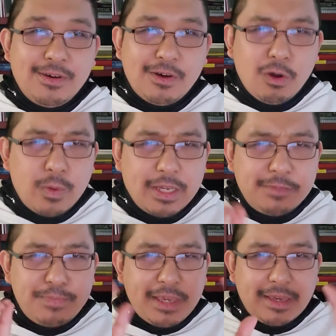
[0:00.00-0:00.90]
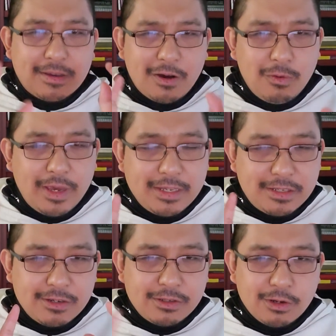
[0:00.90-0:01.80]
always pinging,
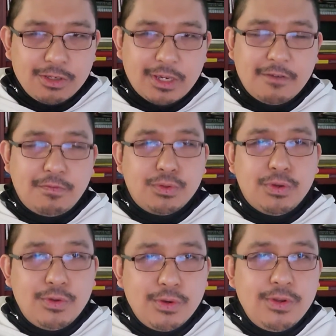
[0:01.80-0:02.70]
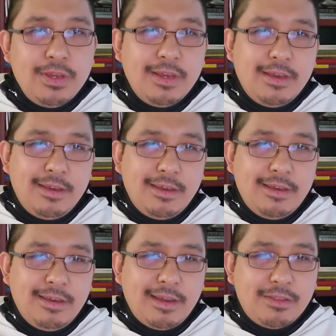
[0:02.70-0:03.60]
always searching for the good
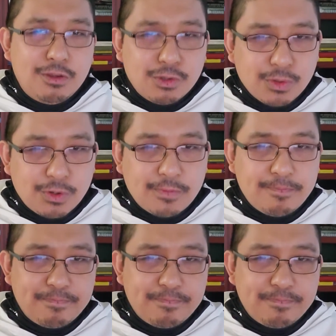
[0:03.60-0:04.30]
and the true.